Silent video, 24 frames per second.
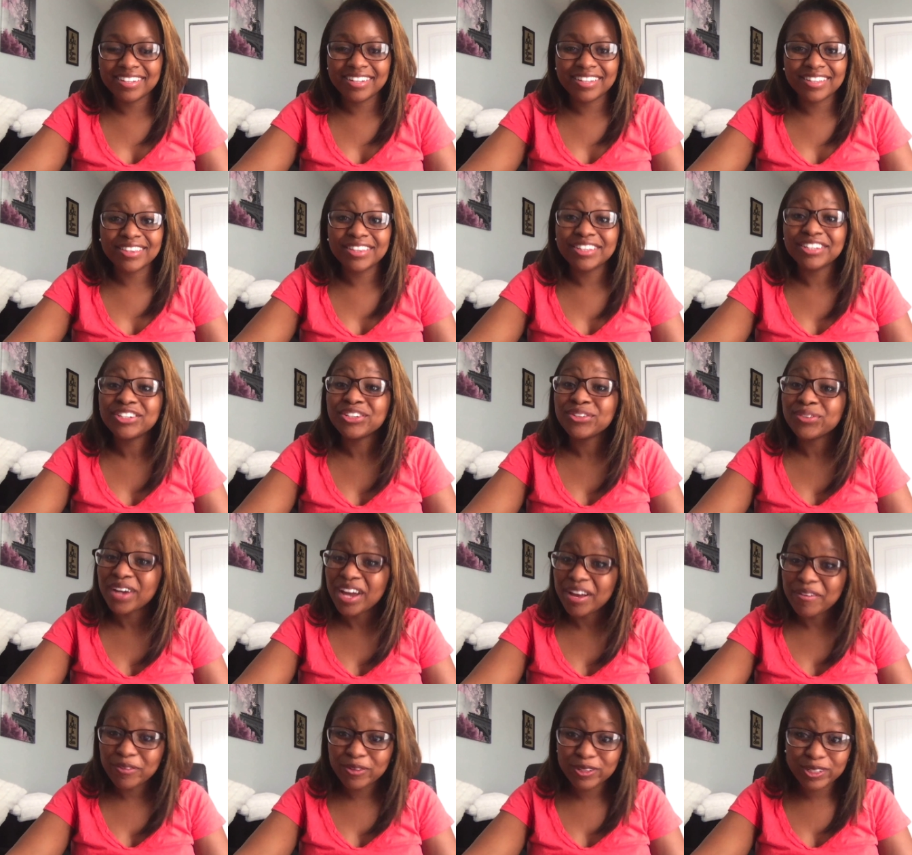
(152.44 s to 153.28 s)
This
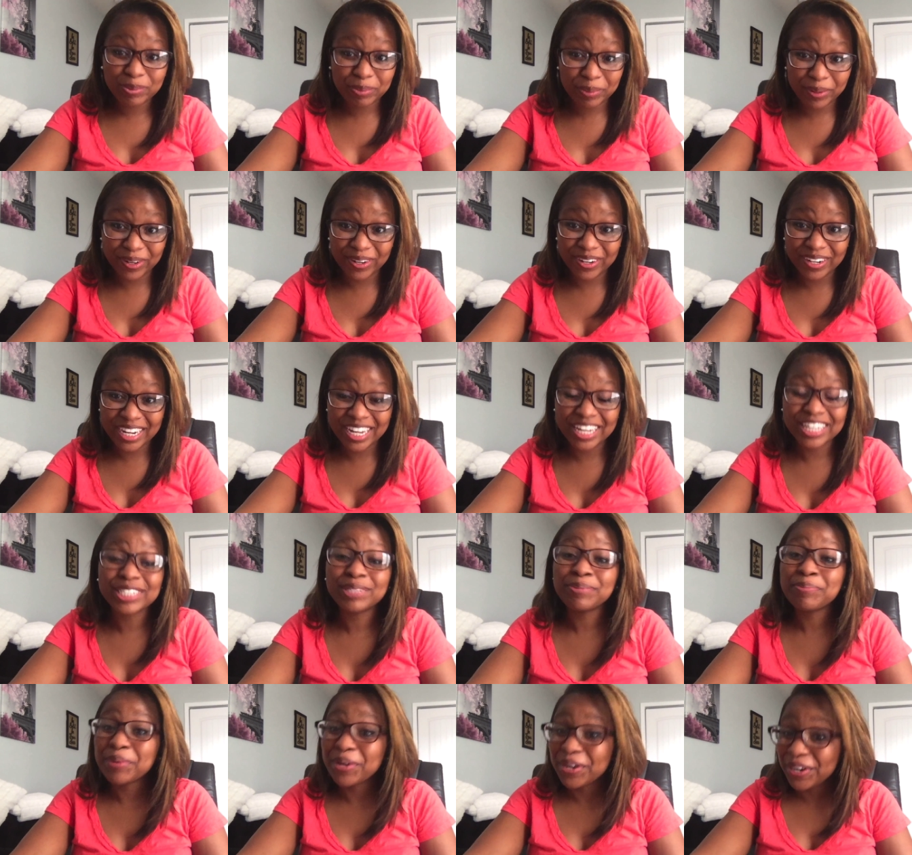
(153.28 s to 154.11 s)
travel spirit
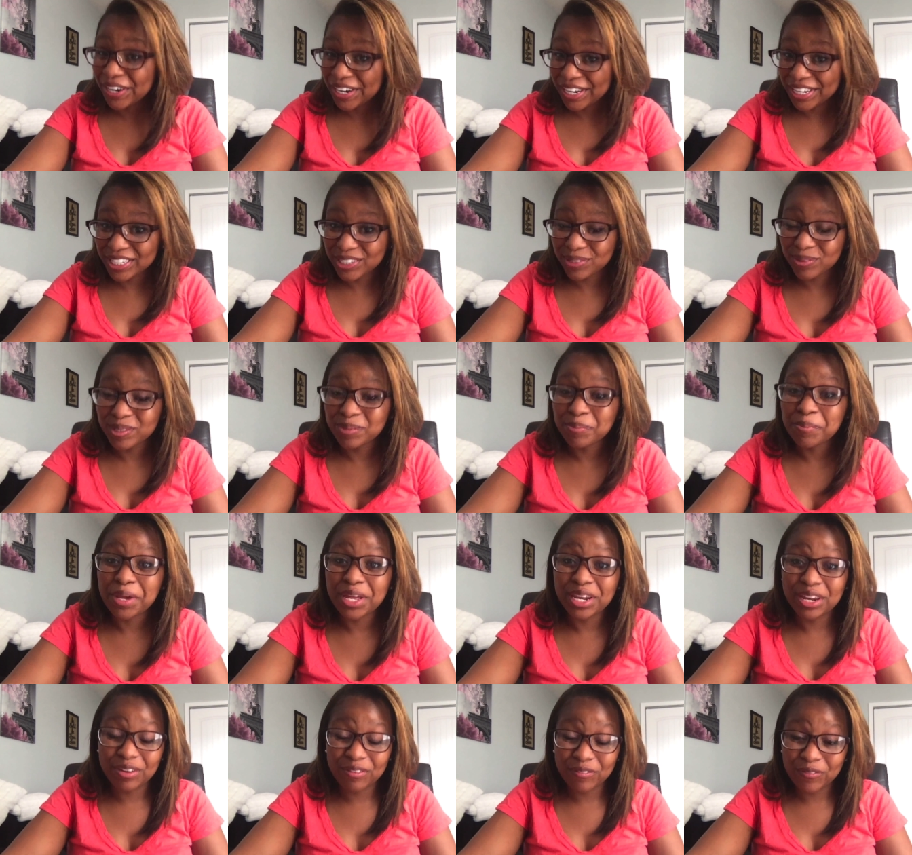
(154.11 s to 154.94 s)
experience was
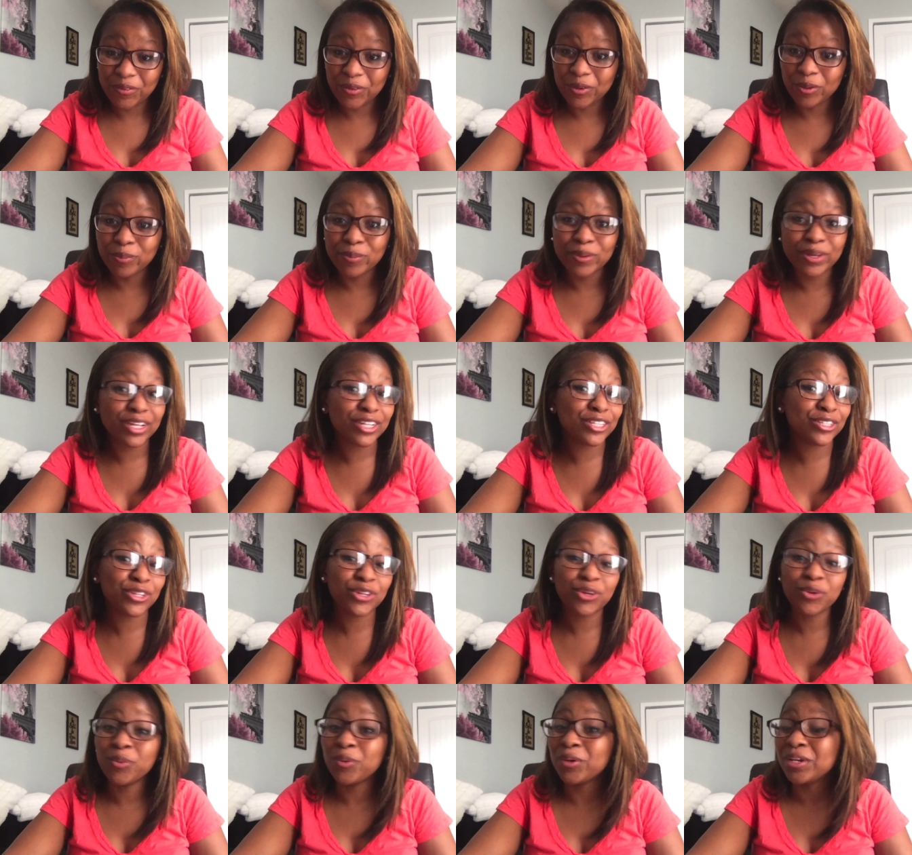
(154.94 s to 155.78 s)
meaningful because
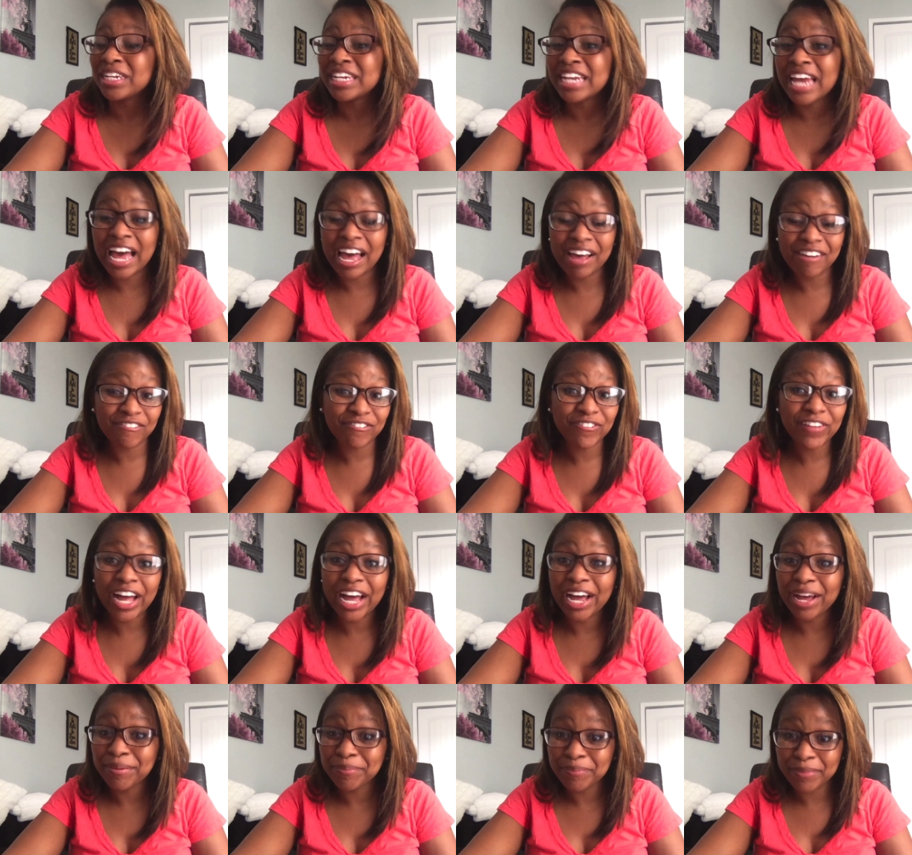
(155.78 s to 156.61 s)
you will not
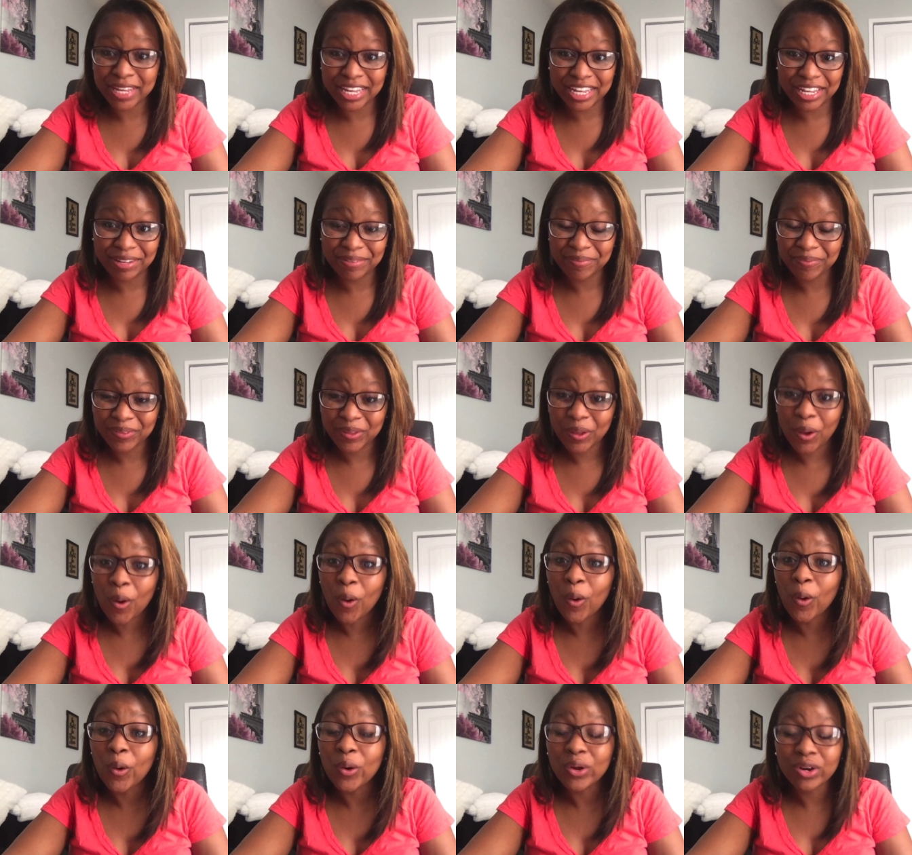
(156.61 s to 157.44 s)
find me
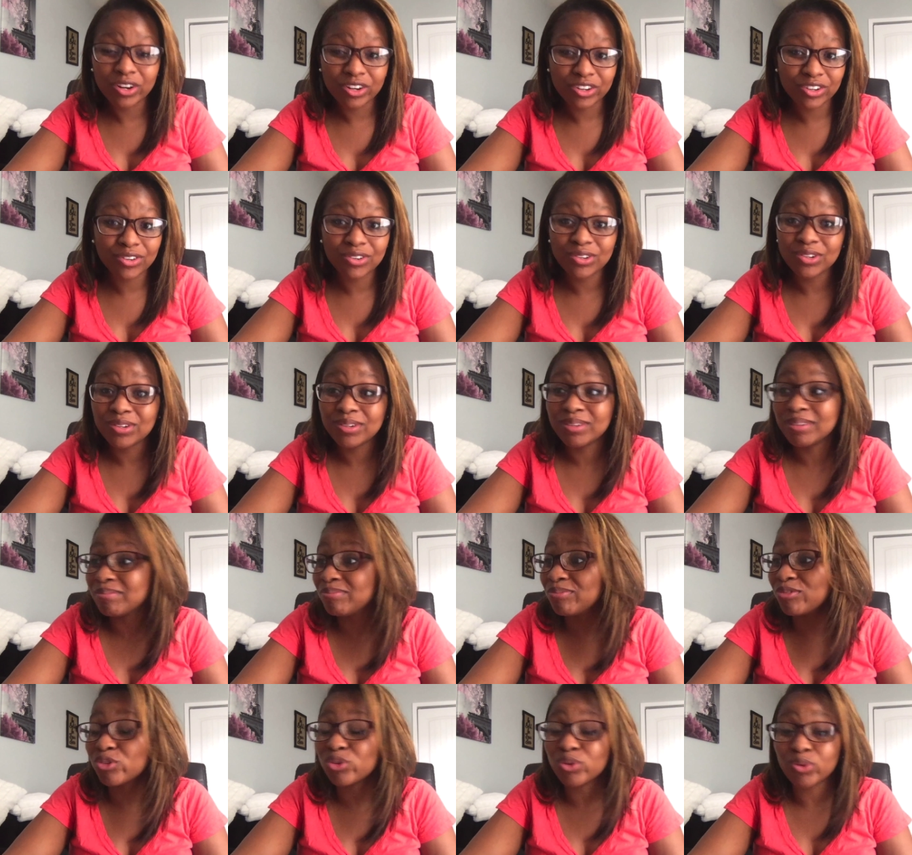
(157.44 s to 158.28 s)
on a
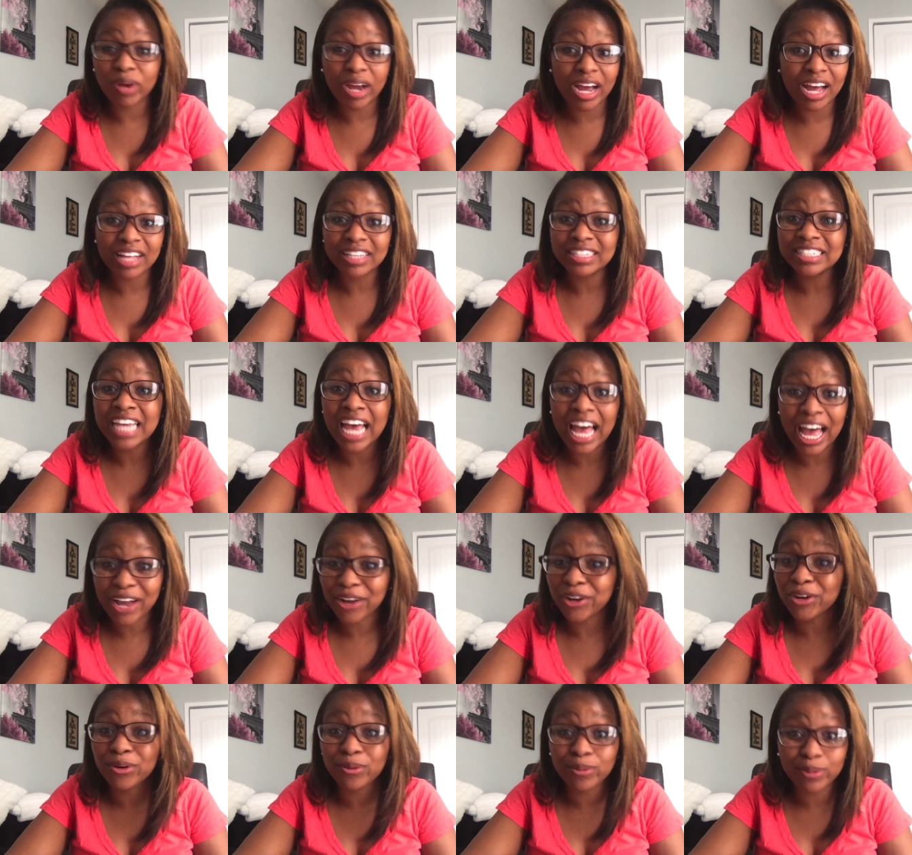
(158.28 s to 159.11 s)
tri-
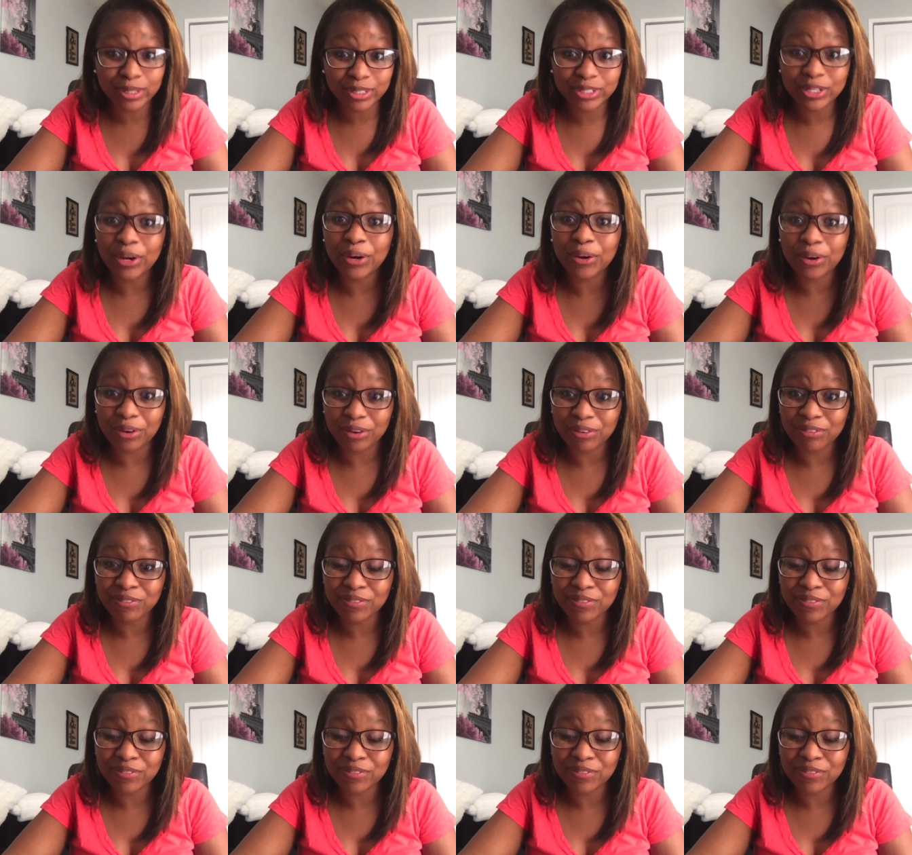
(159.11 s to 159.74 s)
tiger reserve